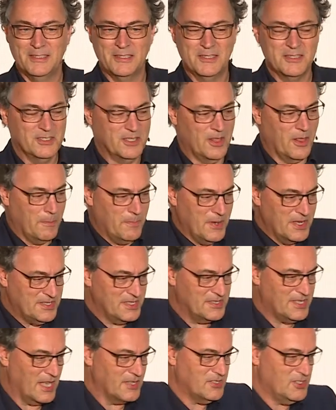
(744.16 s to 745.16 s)
So the
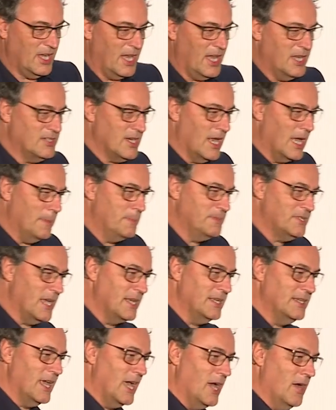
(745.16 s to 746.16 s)
business has changed
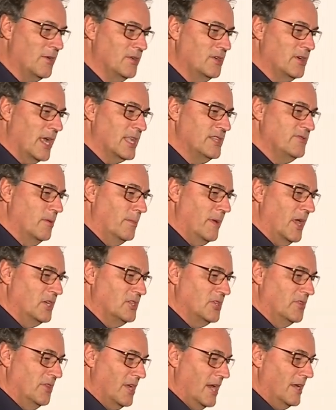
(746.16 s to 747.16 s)
upside down,
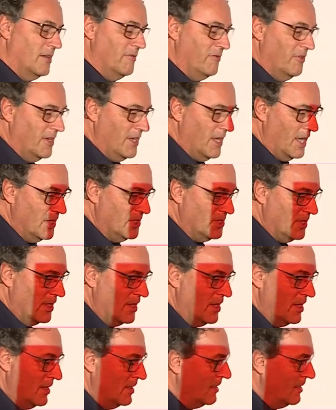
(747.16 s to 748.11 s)
transformation, datafication.